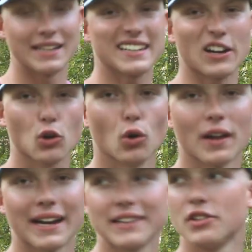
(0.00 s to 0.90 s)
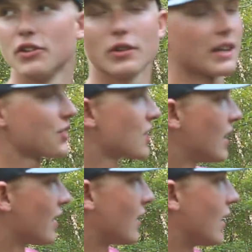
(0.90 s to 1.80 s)
It's kind of cool that I get to do this.
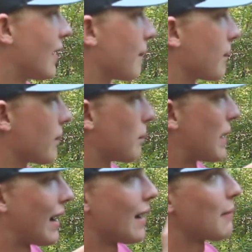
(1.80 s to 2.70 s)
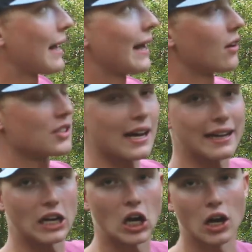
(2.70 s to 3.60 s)
Behind my house I
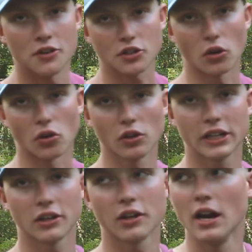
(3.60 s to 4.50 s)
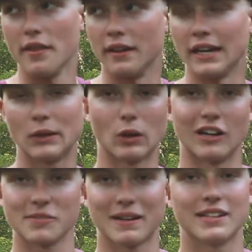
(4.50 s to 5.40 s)
can hunt earlier than anywhere
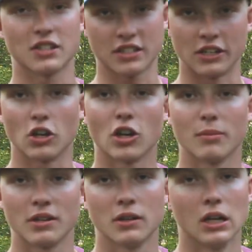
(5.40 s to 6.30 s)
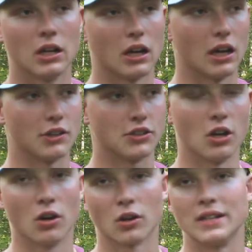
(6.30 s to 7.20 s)
else because it's in an urban
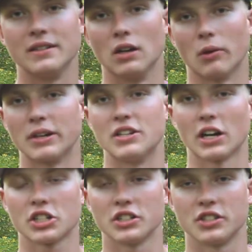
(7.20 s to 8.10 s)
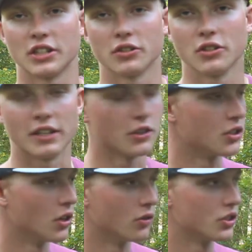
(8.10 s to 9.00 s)
zone, or a reduction deer
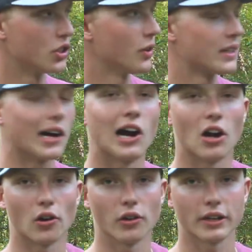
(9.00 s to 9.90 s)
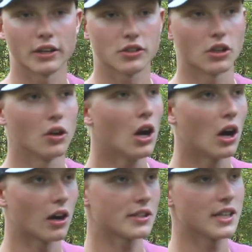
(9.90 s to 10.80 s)
zone, so you get to hunt earlier. So
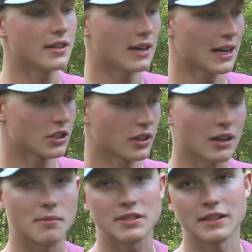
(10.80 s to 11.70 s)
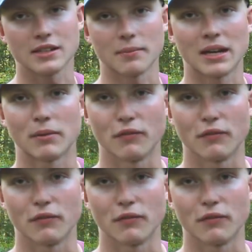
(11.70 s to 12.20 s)
our season actually comes in September